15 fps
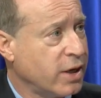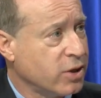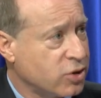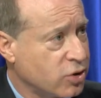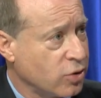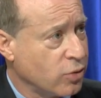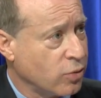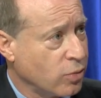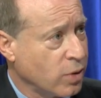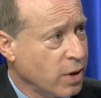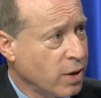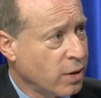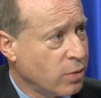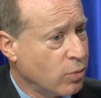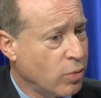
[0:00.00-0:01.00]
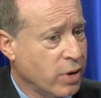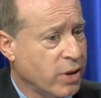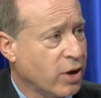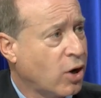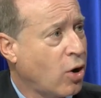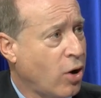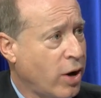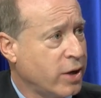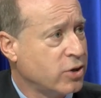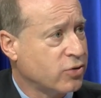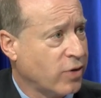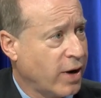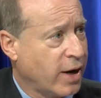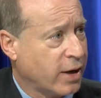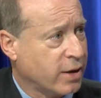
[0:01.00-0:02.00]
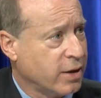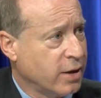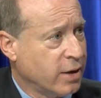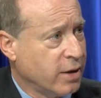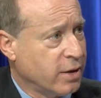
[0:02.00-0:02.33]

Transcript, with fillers: issue with a contract